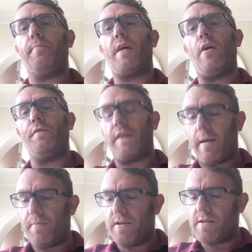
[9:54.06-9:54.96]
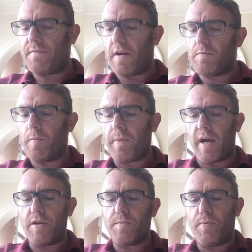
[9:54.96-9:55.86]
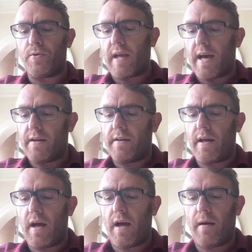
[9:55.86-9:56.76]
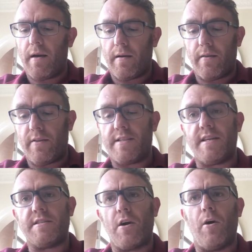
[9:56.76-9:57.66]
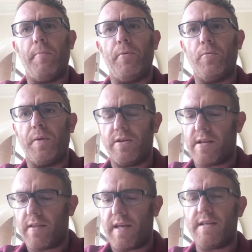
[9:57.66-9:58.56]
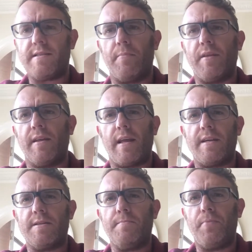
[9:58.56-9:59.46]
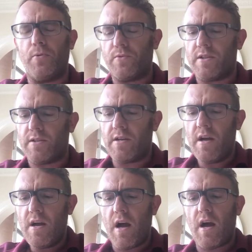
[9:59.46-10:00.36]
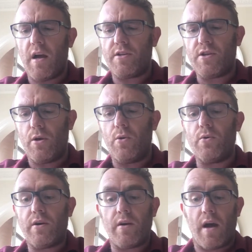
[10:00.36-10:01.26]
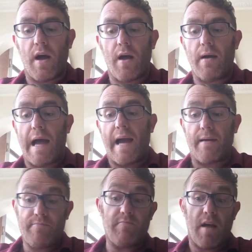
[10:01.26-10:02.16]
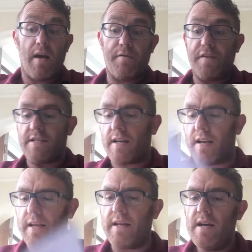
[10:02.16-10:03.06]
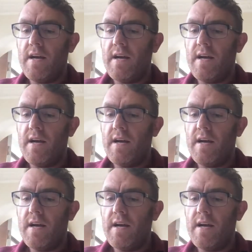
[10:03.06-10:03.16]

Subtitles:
Health and Happiness Facebook page, put down this example, because I think it's something that is important to look at physically.